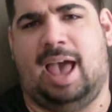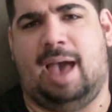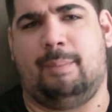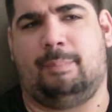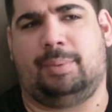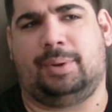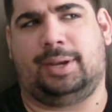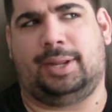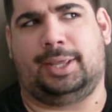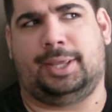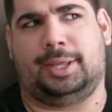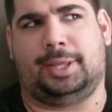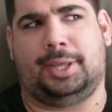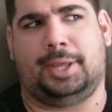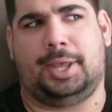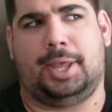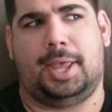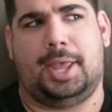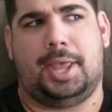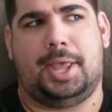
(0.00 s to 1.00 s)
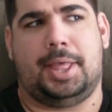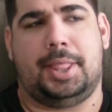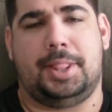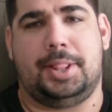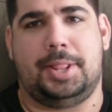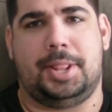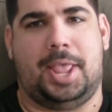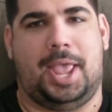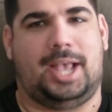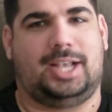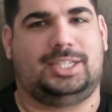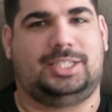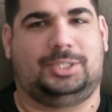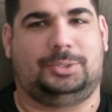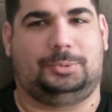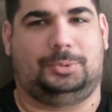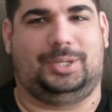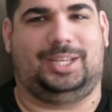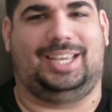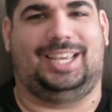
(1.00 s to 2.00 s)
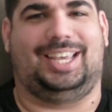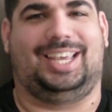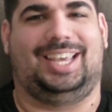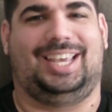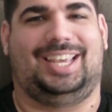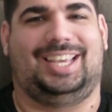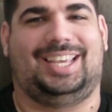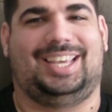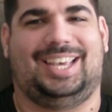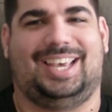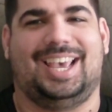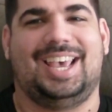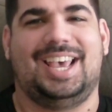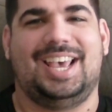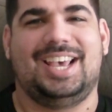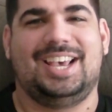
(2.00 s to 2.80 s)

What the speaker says: happening next week,